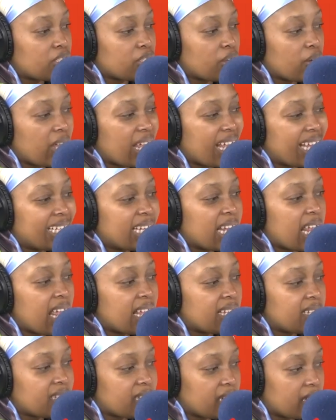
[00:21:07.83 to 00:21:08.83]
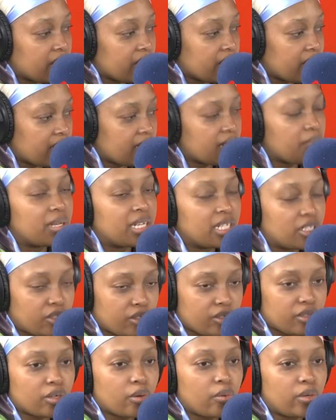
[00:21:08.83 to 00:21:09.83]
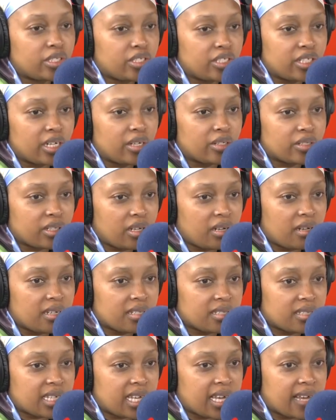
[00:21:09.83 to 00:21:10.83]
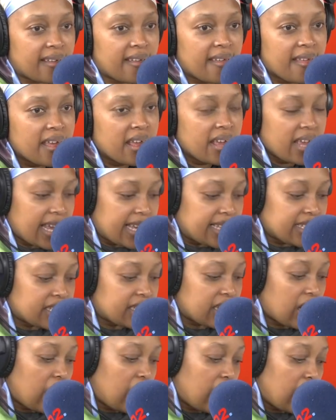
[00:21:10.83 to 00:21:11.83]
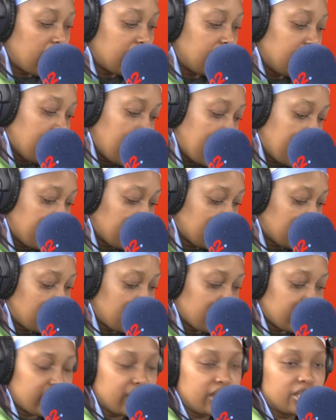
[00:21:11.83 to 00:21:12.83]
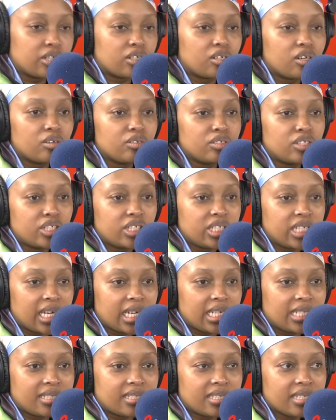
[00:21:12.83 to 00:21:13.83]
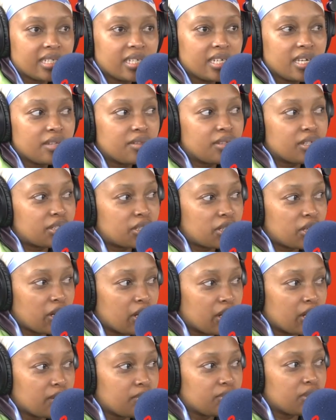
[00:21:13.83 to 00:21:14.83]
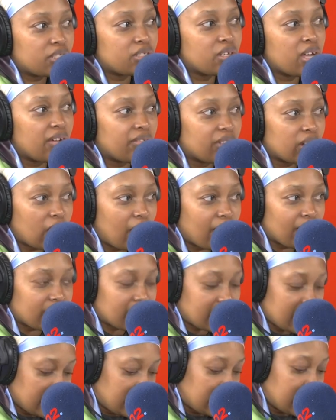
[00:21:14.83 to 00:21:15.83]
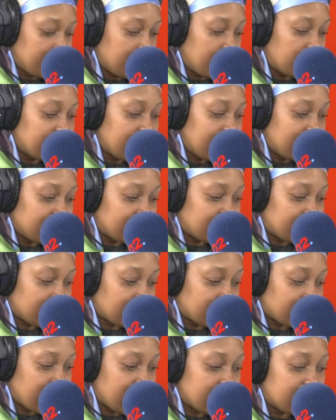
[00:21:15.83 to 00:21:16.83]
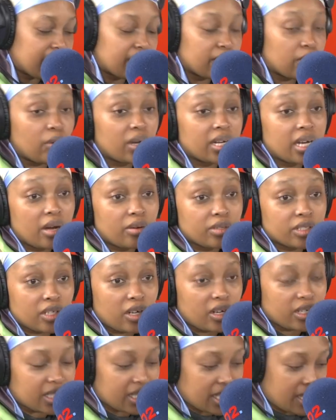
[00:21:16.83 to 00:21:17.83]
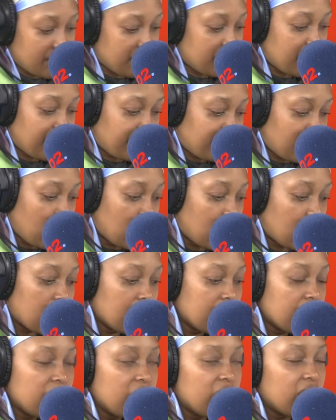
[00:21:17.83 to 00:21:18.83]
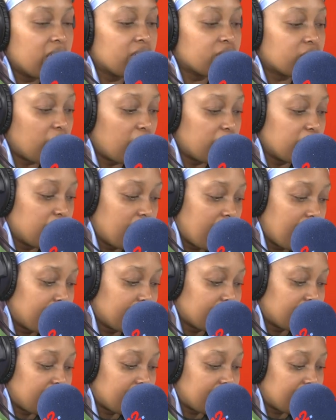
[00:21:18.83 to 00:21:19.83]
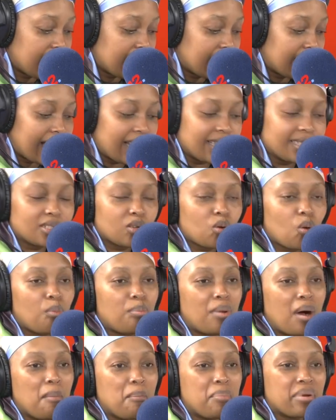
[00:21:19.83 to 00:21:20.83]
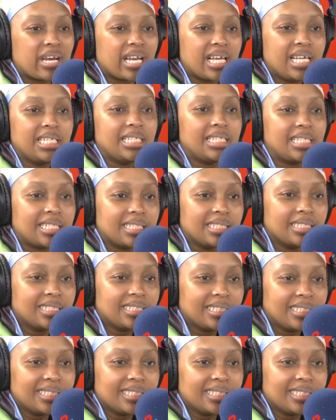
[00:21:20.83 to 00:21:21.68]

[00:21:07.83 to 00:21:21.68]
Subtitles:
So in essence, similar to the question I was asking, is are you able to renegotiate the terms, to have a conversation about interest rates? And the one I was asking before is, are you able to say, guys, go pa break?